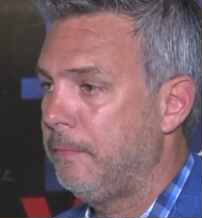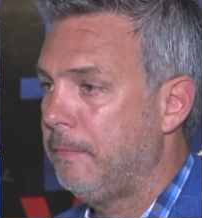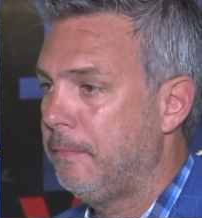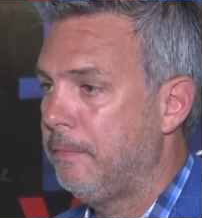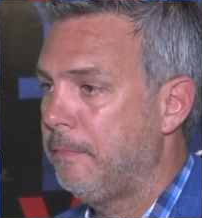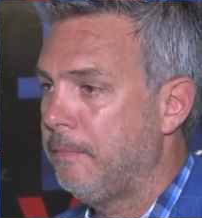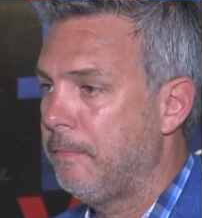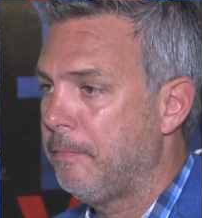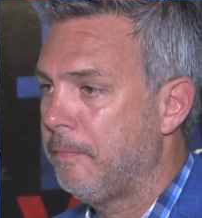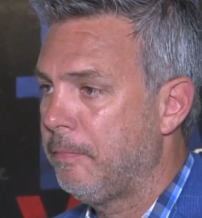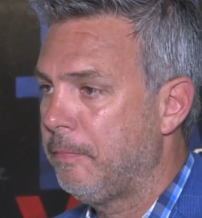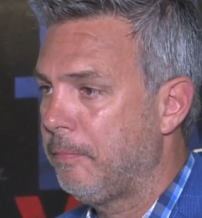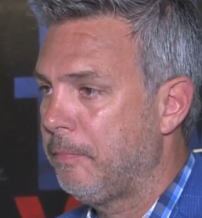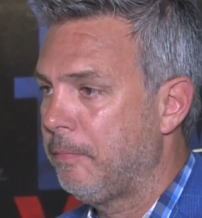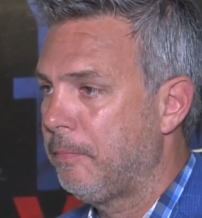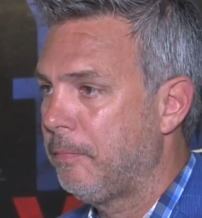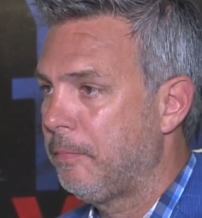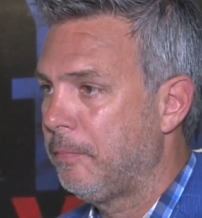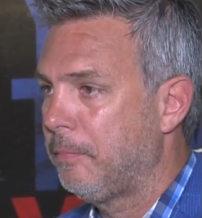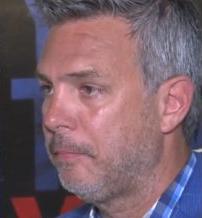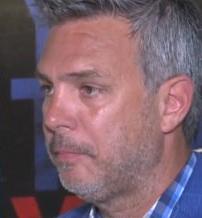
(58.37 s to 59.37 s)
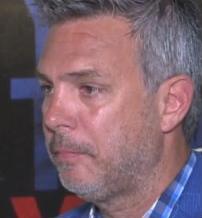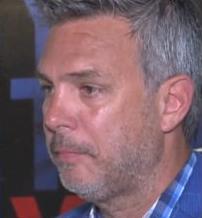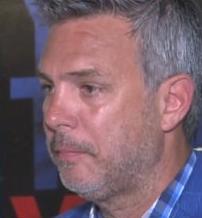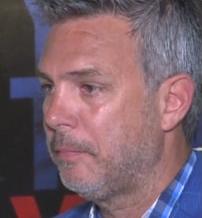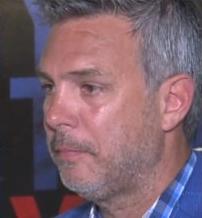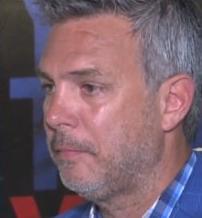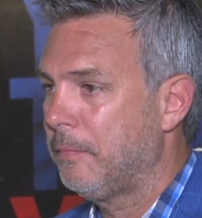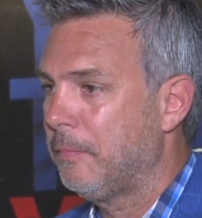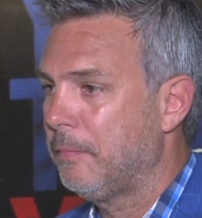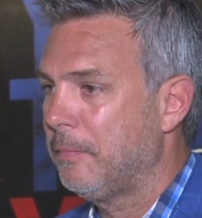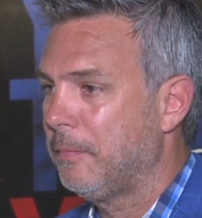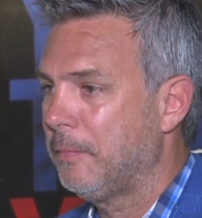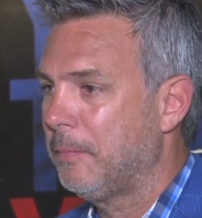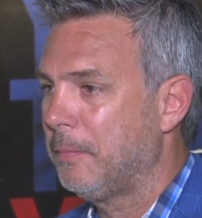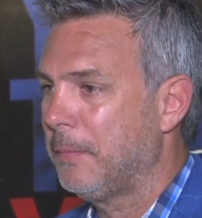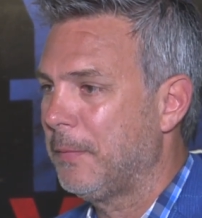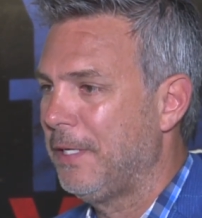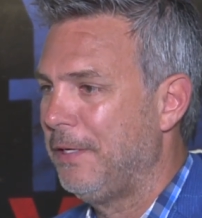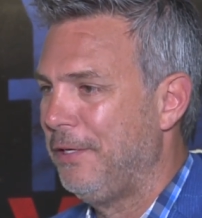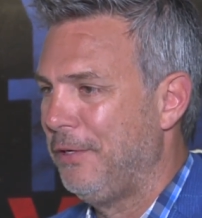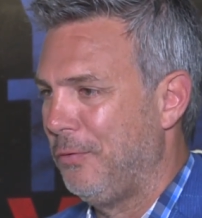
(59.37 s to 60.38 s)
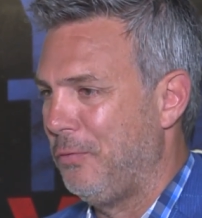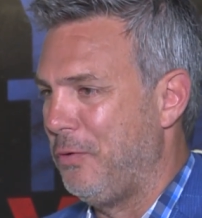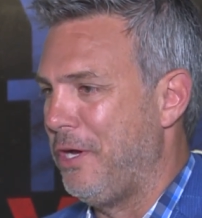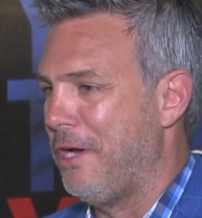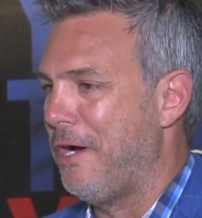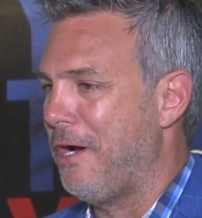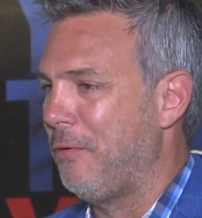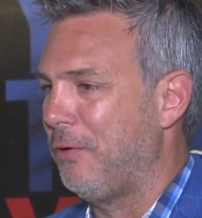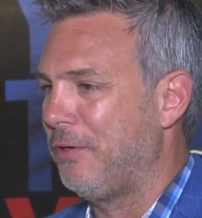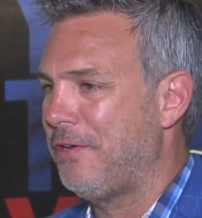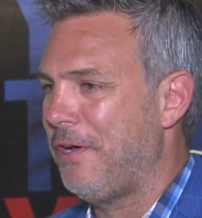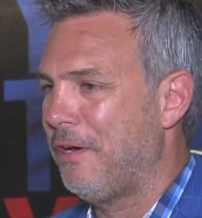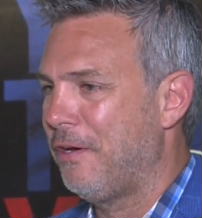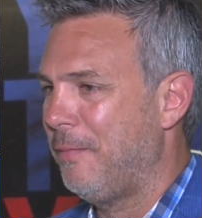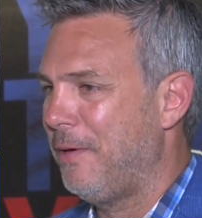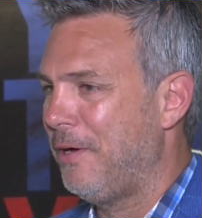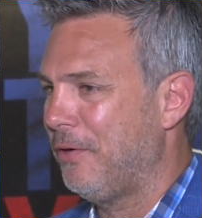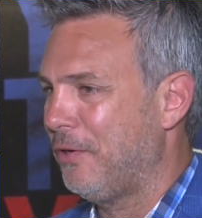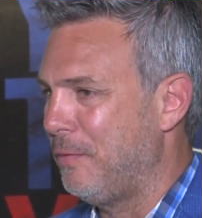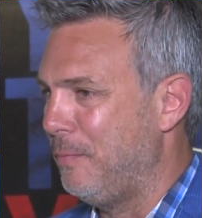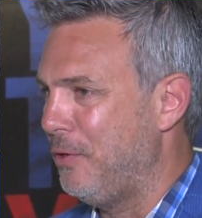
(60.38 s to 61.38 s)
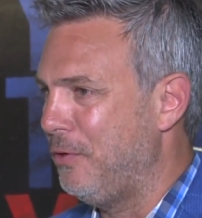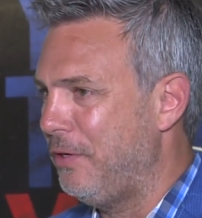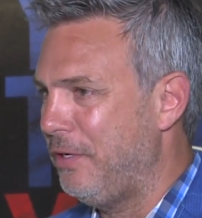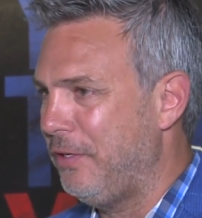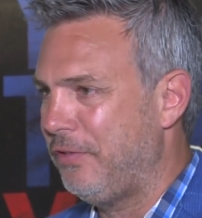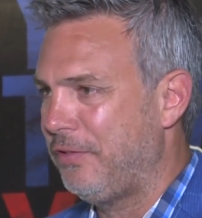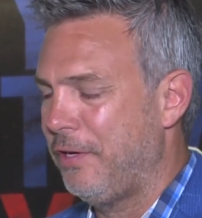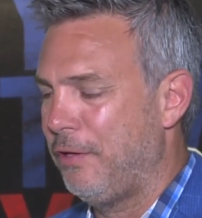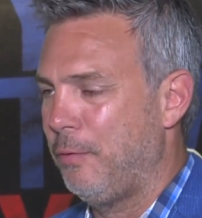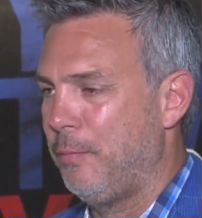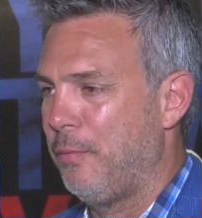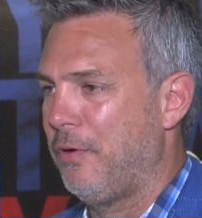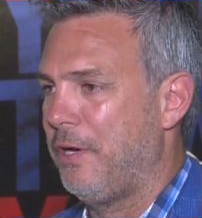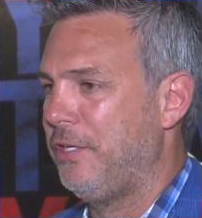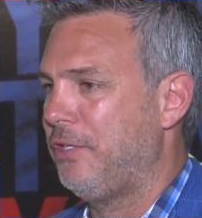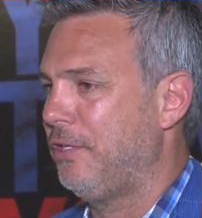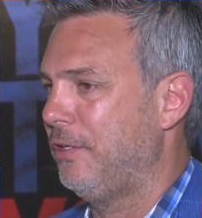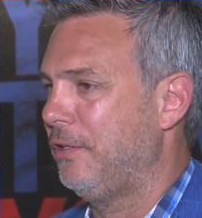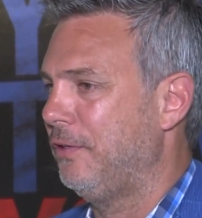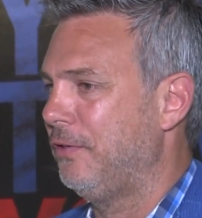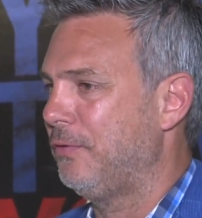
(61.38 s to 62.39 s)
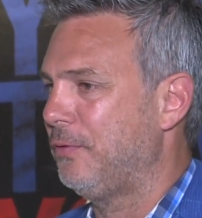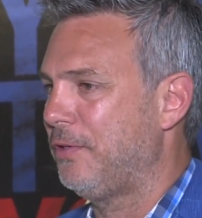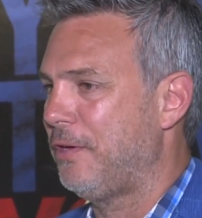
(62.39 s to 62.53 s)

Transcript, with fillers: So we're talking about non-football events. We are. We're talking about community celebrations.